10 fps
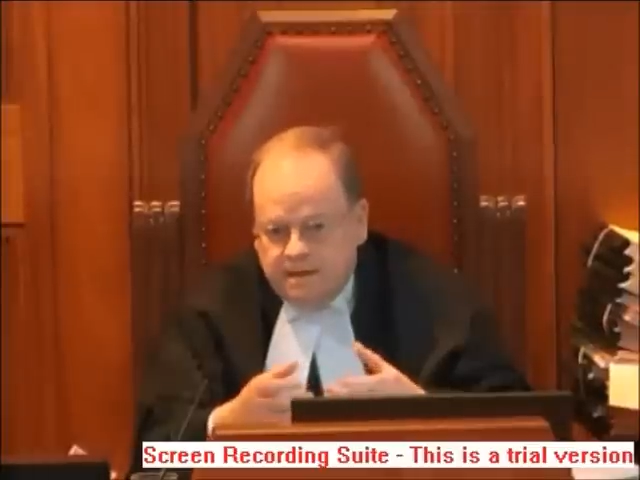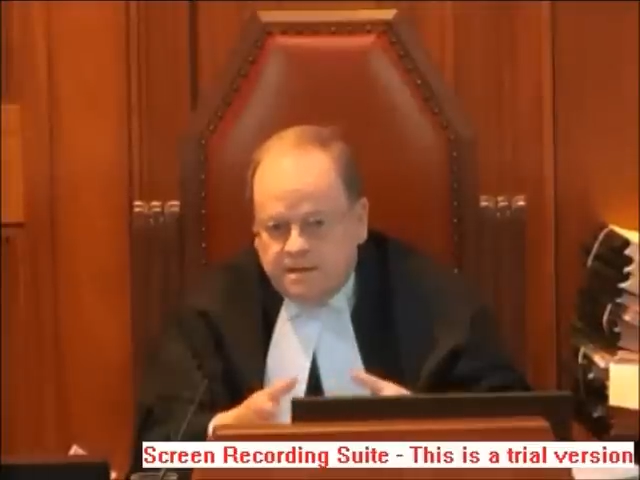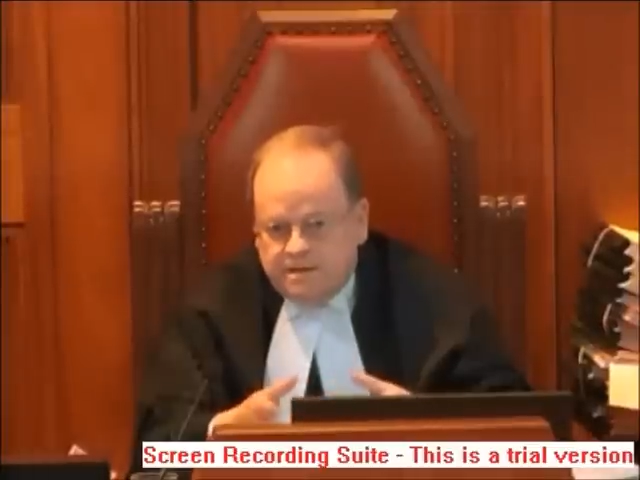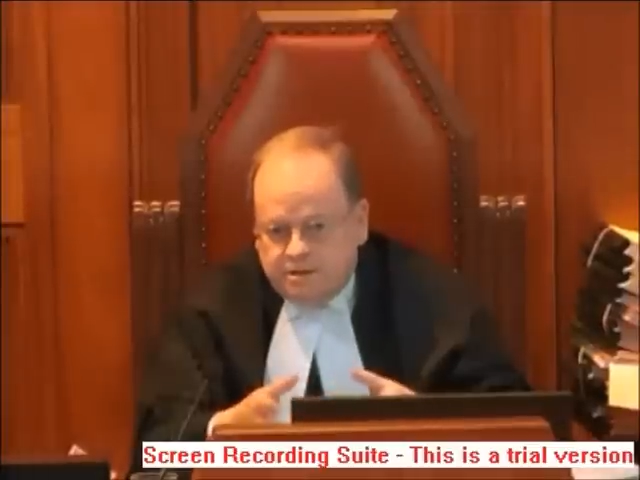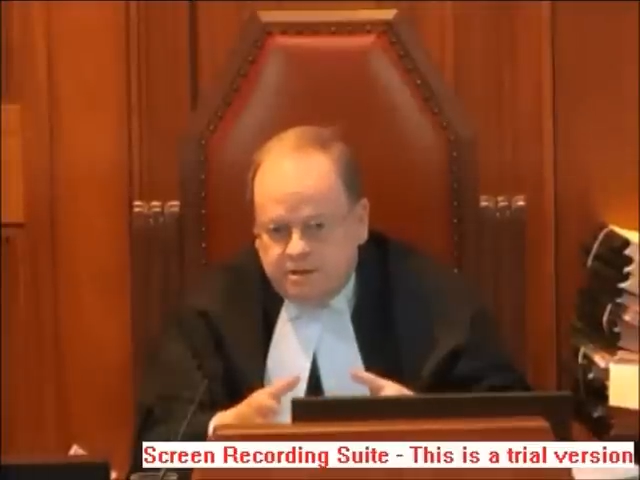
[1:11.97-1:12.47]

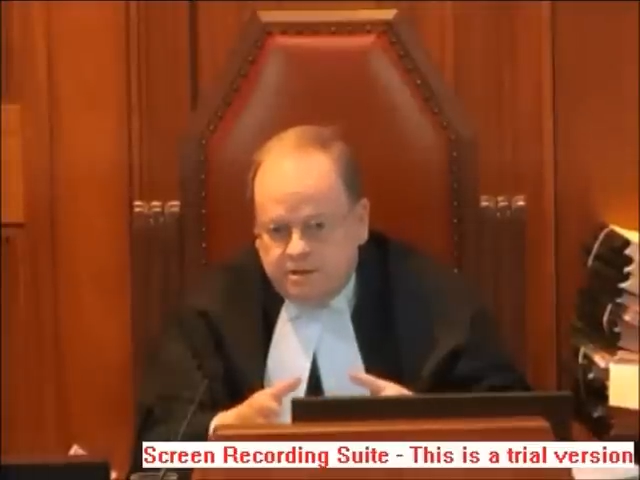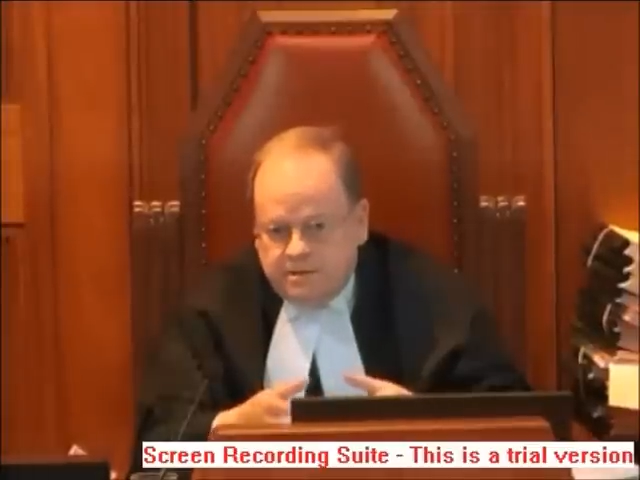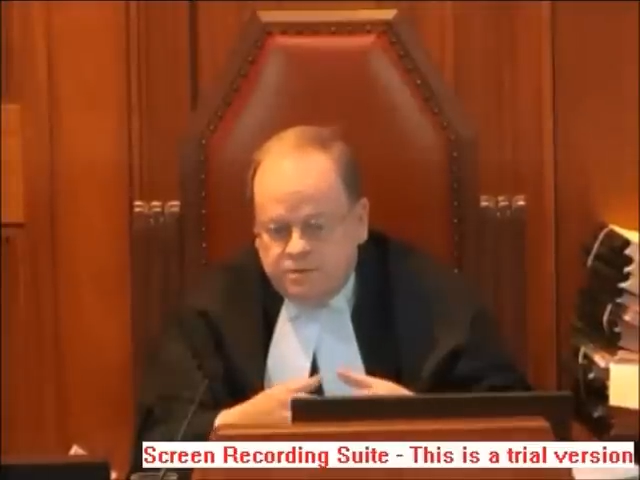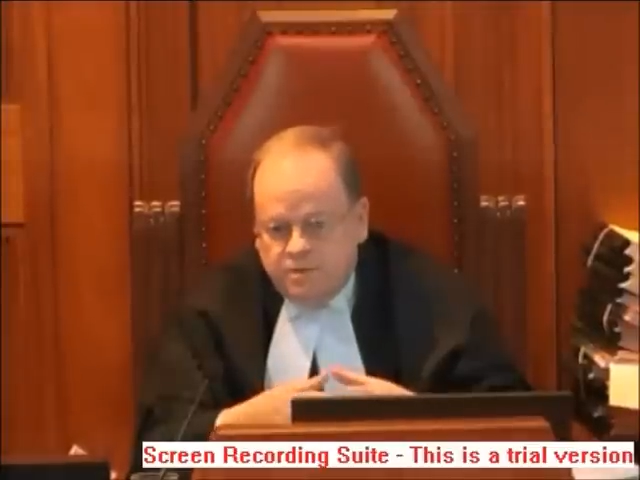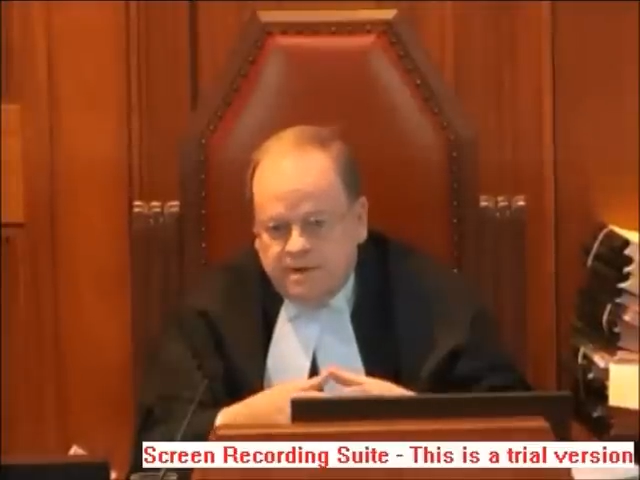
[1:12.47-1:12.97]
and the
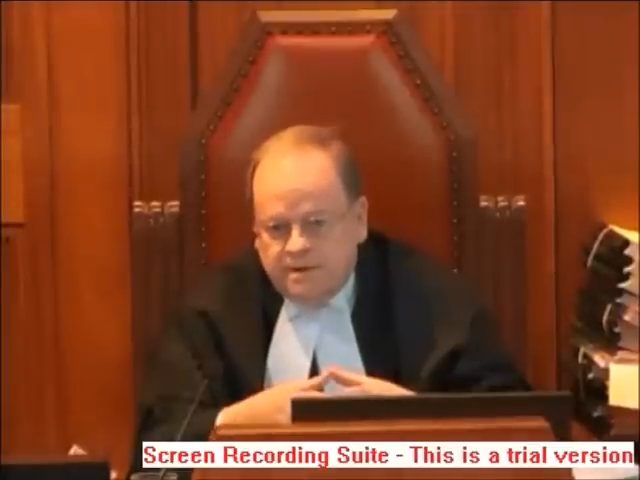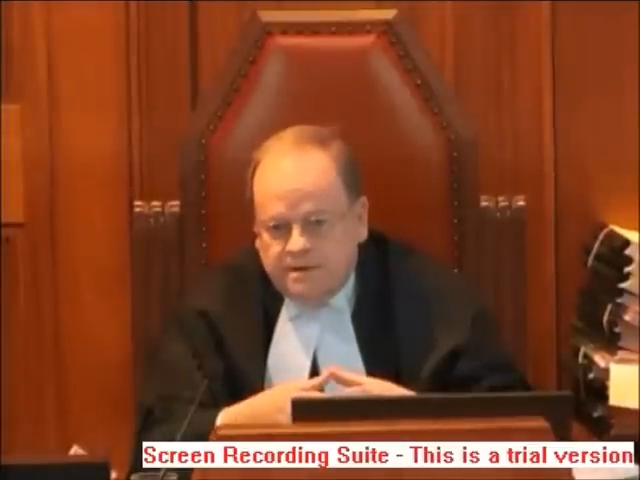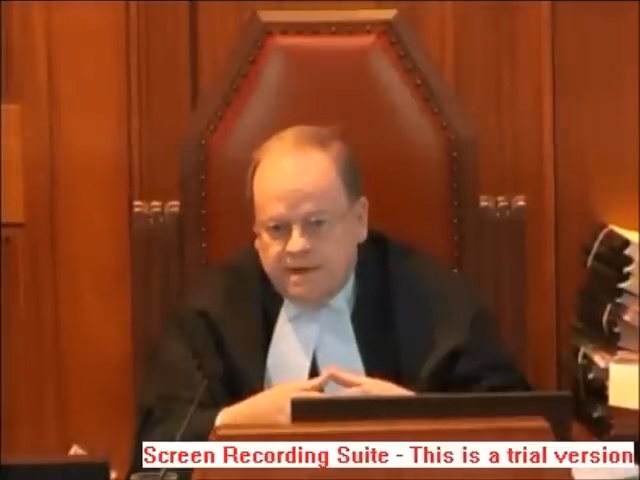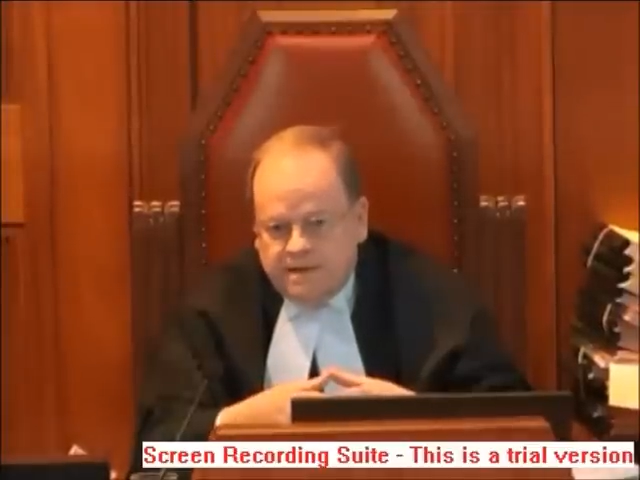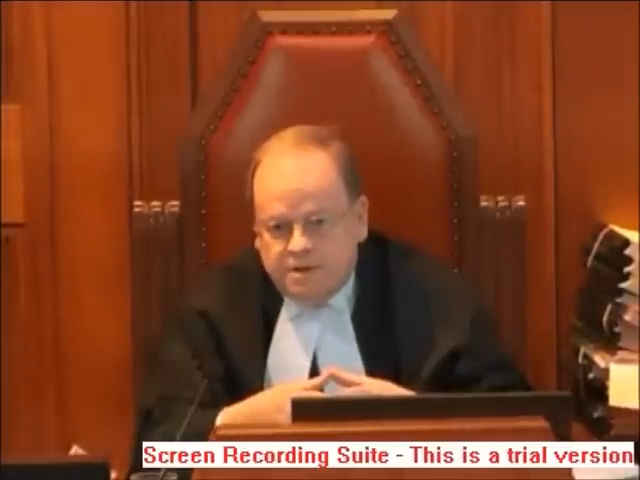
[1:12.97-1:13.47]
legal issue
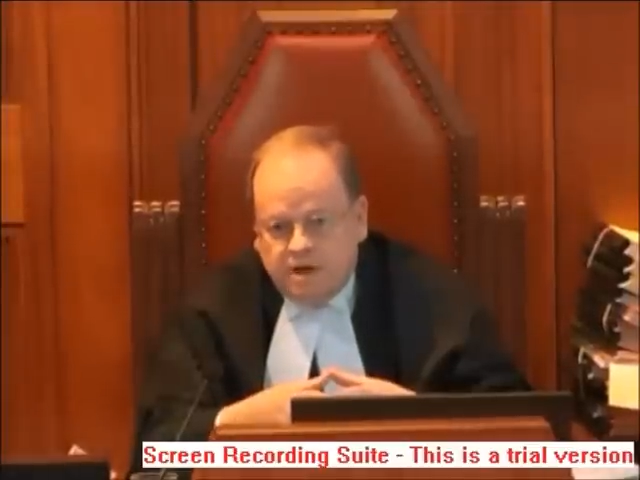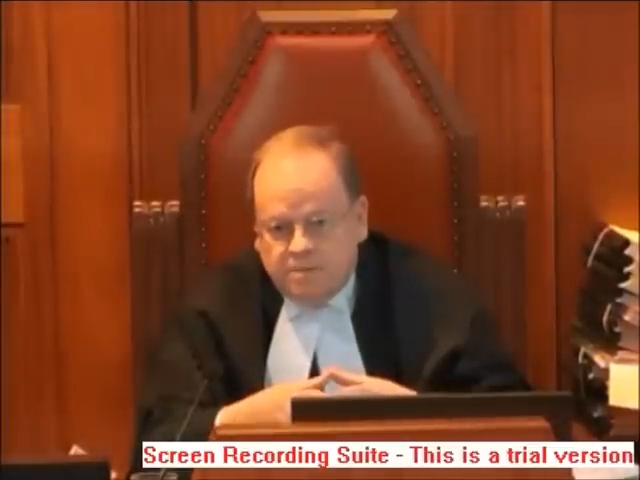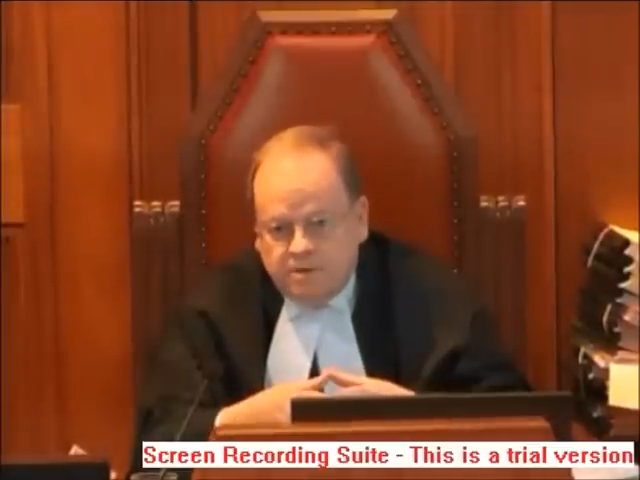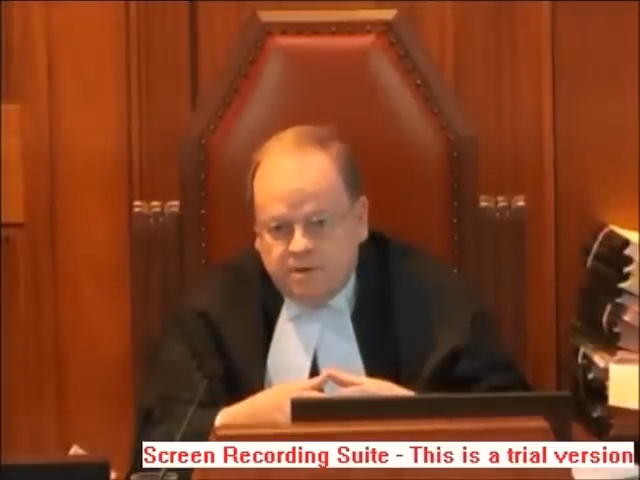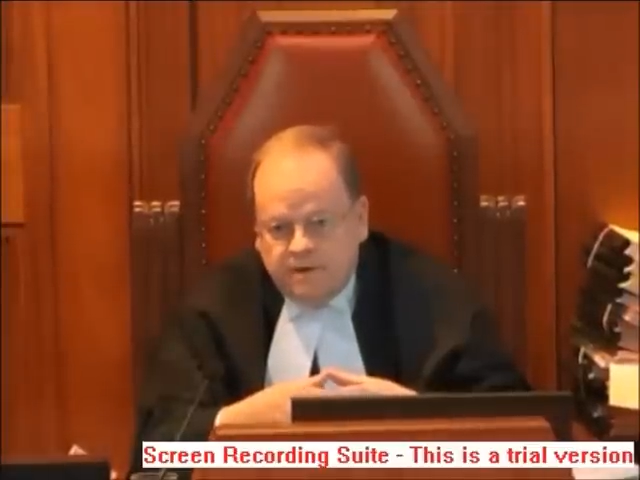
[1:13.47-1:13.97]
is whether
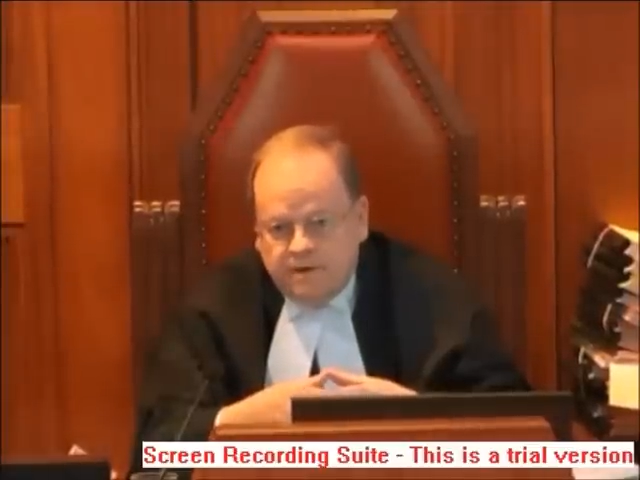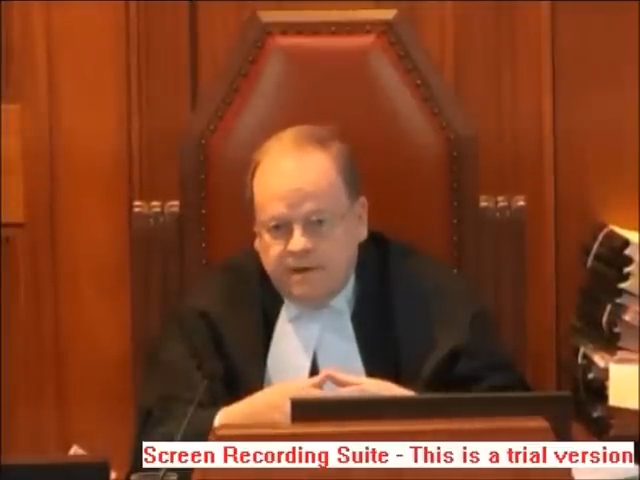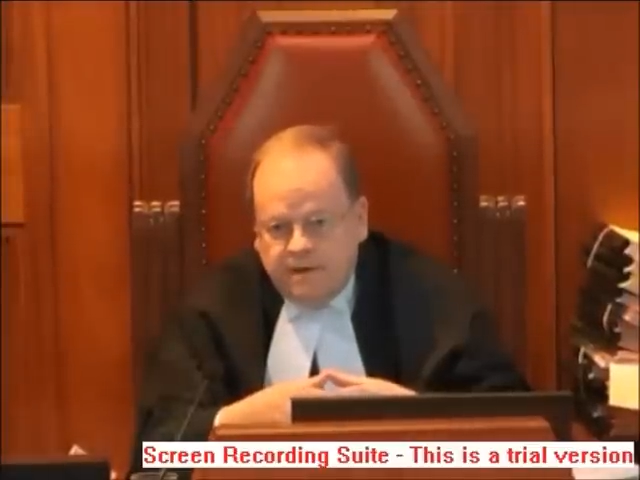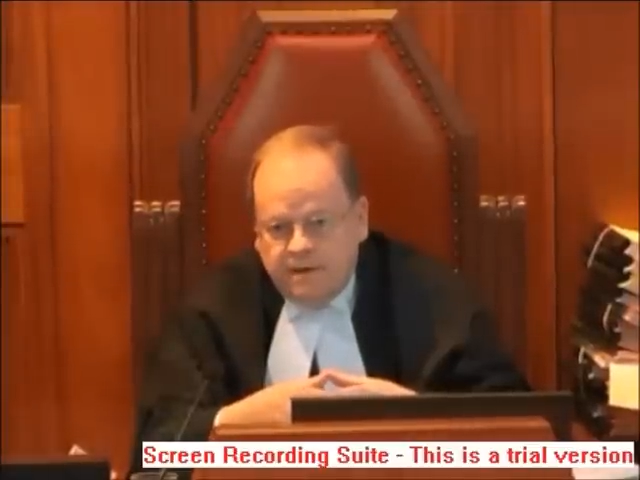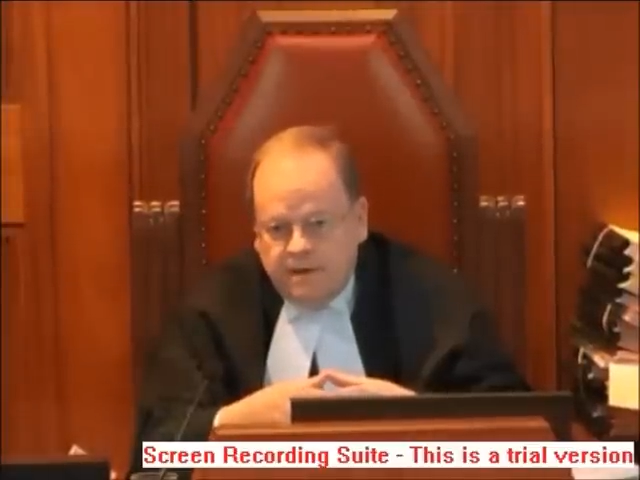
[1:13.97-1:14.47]
that's
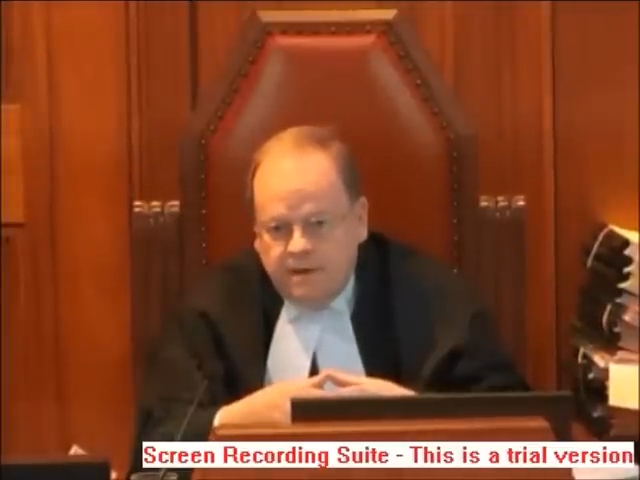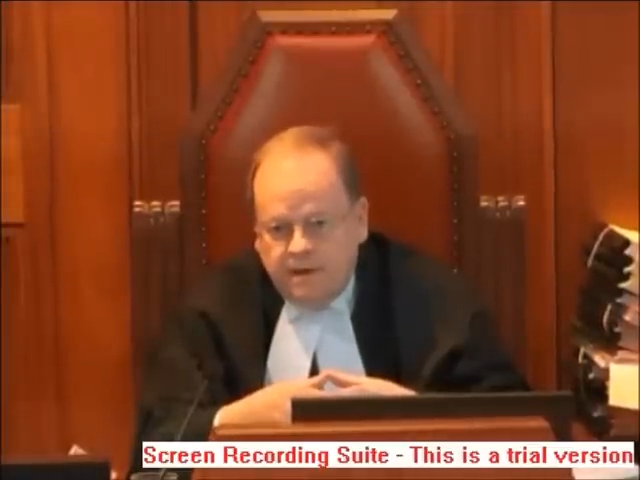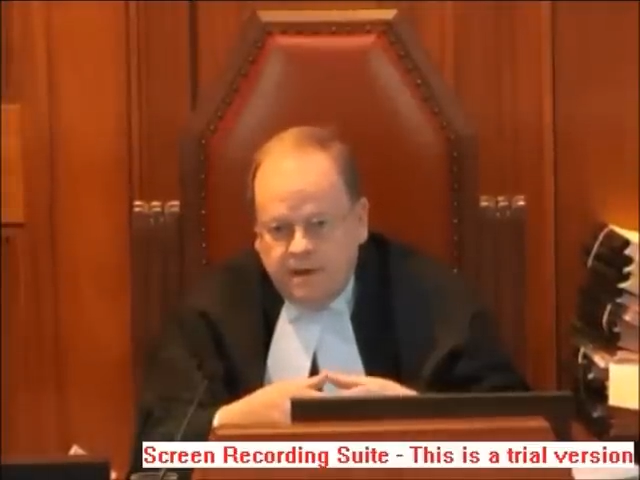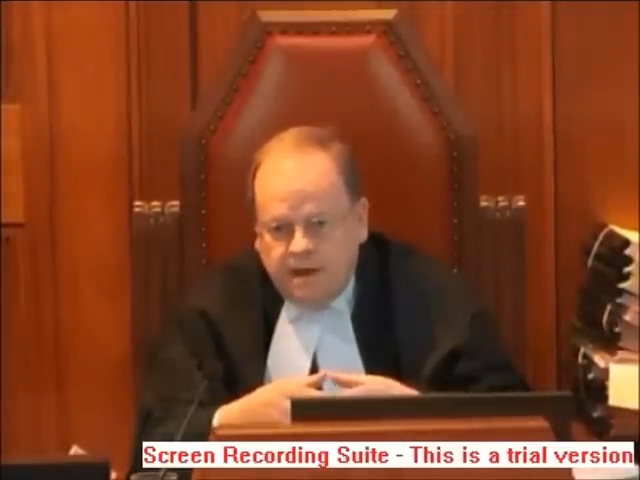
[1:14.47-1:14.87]
arbitrary.